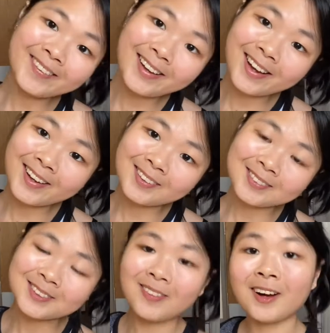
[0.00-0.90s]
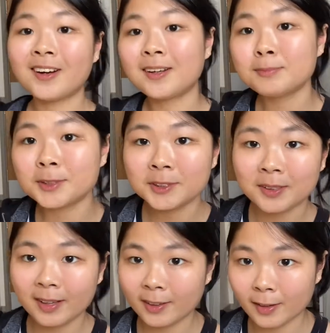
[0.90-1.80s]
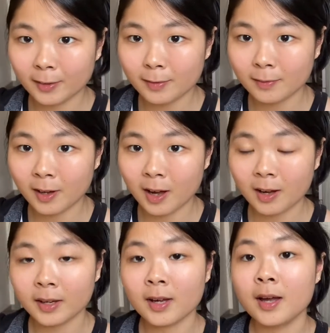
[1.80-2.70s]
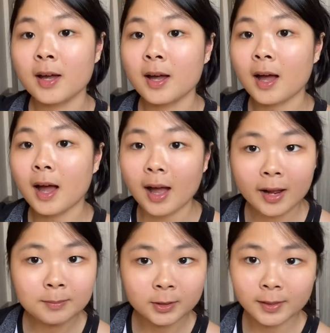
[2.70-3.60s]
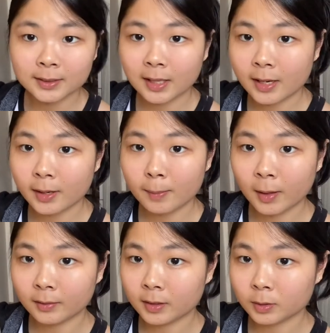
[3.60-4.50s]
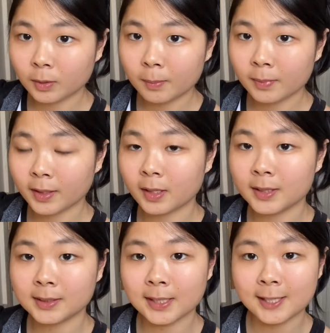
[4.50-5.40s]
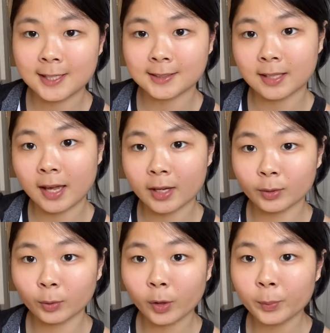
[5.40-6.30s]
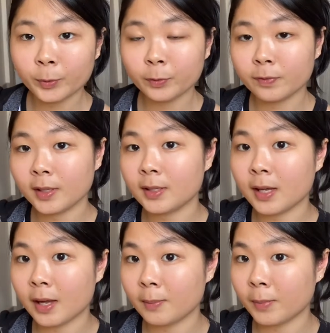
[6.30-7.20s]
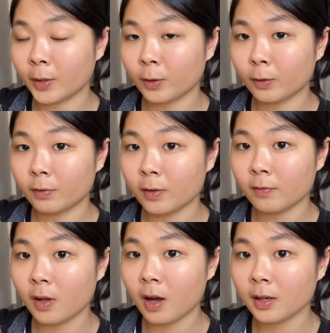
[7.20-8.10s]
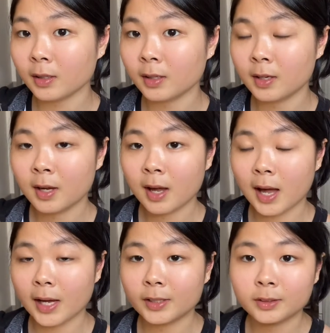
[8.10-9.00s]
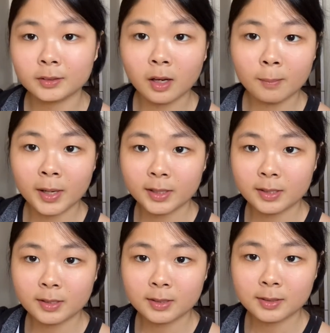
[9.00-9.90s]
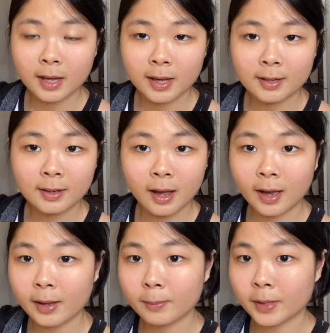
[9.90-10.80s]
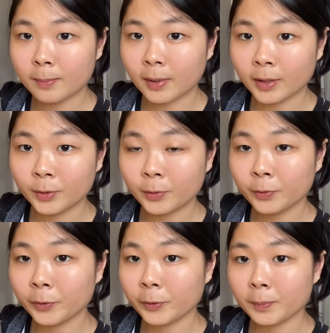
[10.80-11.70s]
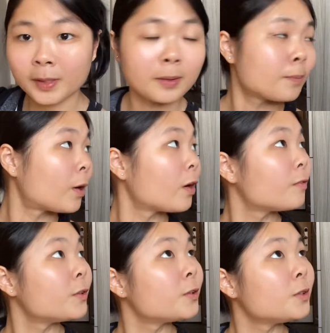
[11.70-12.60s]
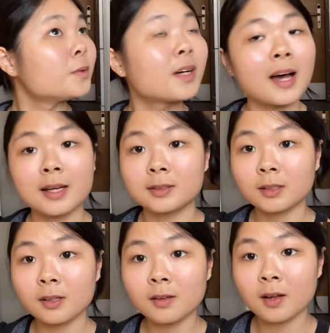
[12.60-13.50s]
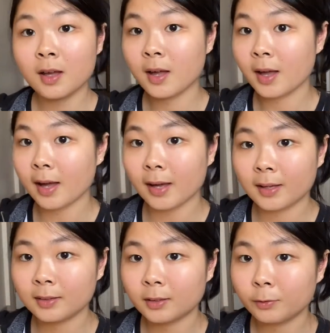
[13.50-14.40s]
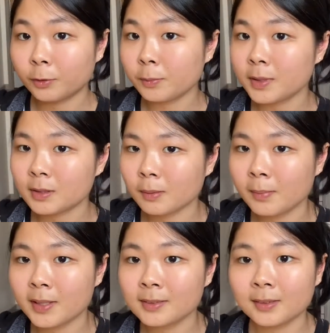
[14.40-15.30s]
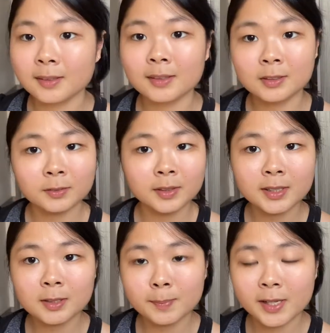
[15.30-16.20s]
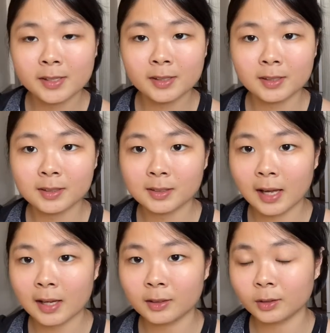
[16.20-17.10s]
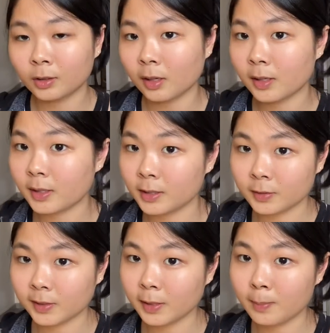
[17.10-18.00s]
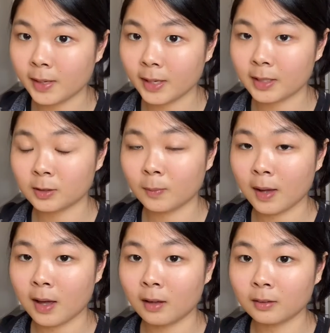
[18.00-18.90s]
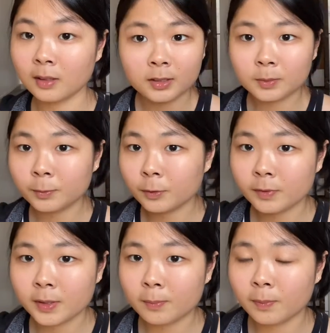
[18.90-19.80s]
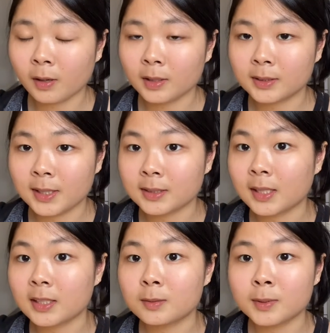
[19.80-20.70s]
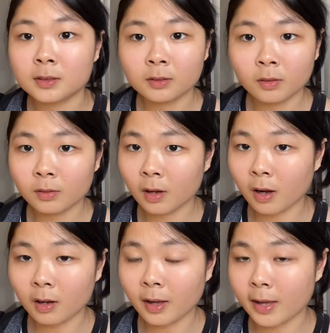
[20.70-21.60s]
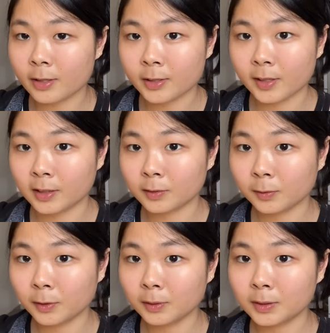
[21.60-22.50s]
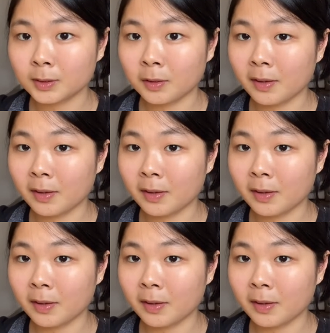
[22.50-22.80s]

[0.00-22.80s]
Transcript: loves, welcome to another vlog. I am so excited about this one because it is a door move in and makeover vlog. I just got my keys and I am in my new room in Parkview, Newcastle and the room is amazing. It's really spacious and the toilet is really big as well. This move-in process has been so long and stressful so